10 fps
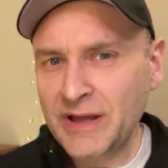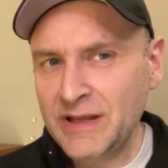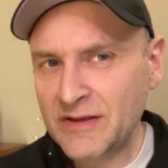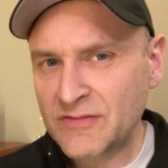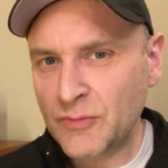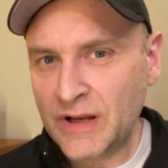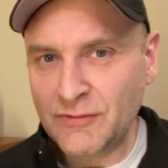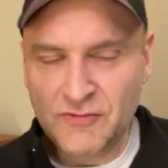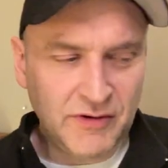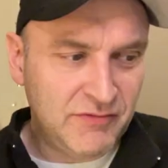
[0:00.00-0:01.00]
and here's the one I
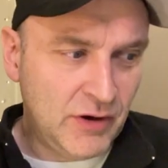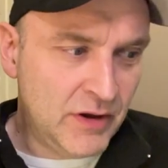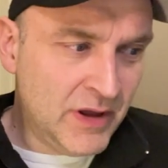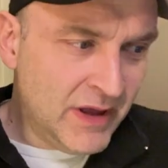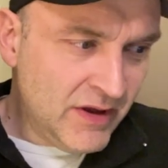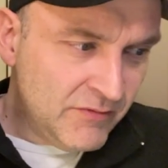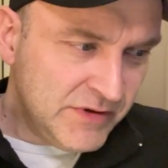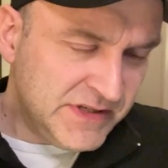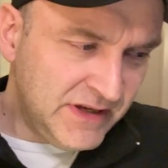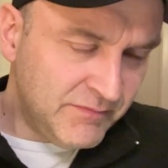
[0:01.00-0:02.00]
was looking for.
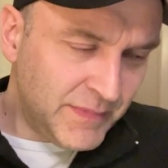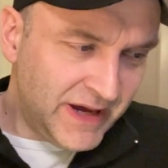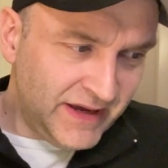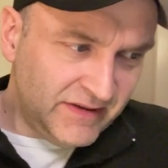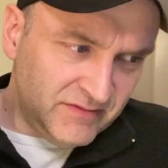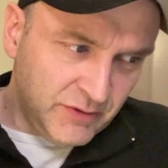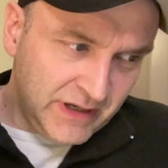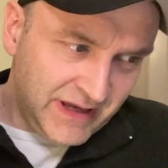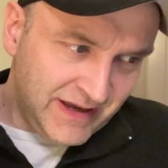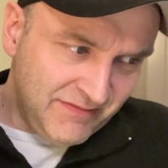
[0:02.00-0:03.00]
Received my
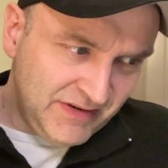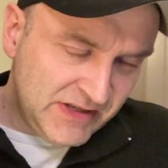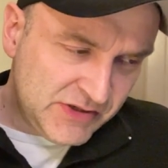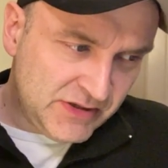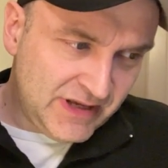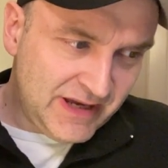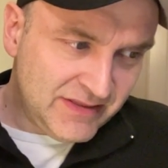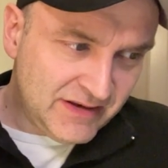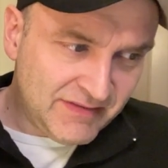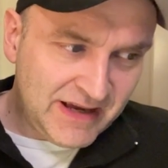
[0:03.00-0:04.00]
S20 FE today.
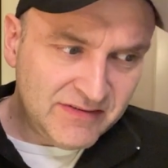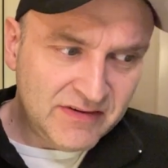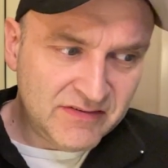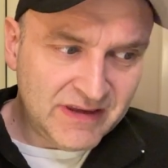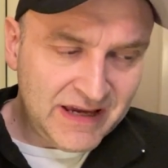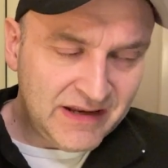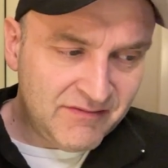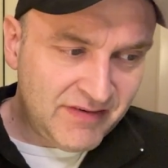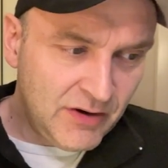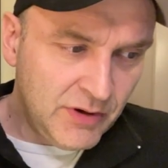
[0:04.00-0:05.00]
The device is
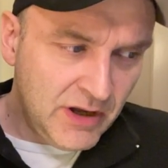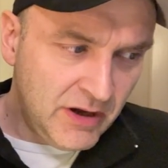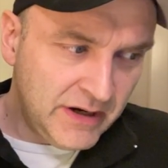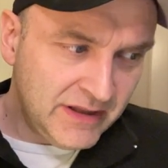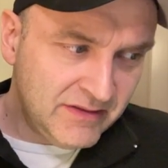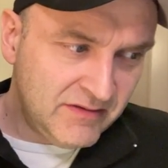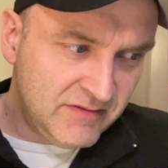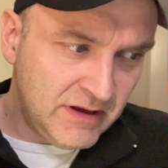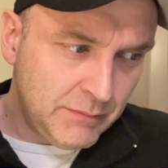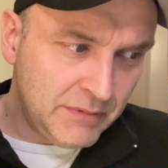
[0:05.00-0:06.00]
getting very hot at the
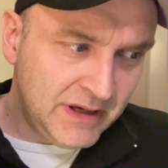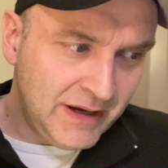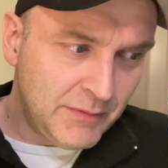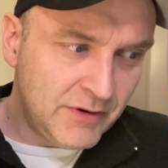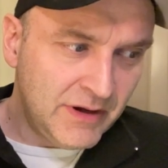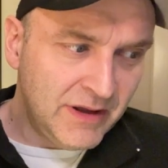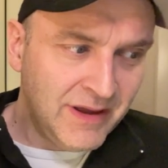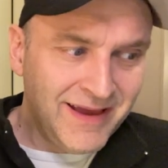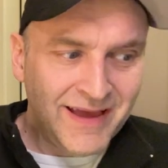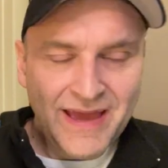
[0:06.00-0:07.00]
top, camera
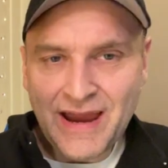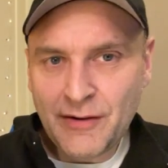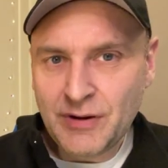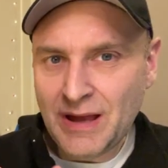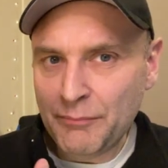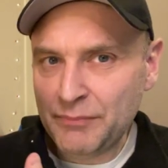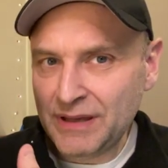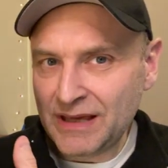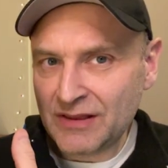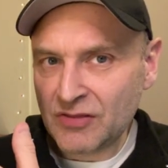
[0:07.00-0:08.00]
area
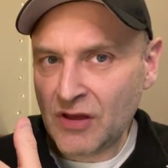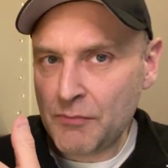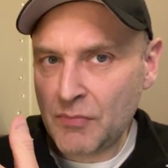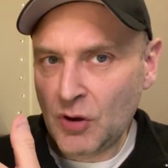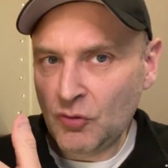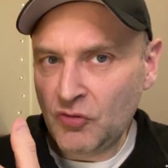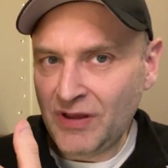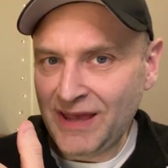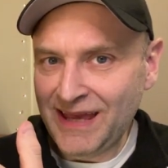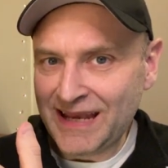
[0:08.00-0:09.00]
being the most
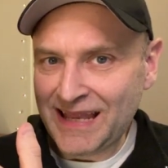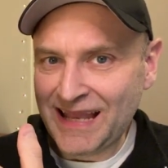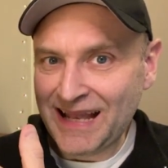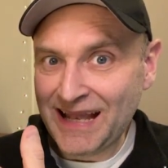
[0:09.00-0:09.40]
hit.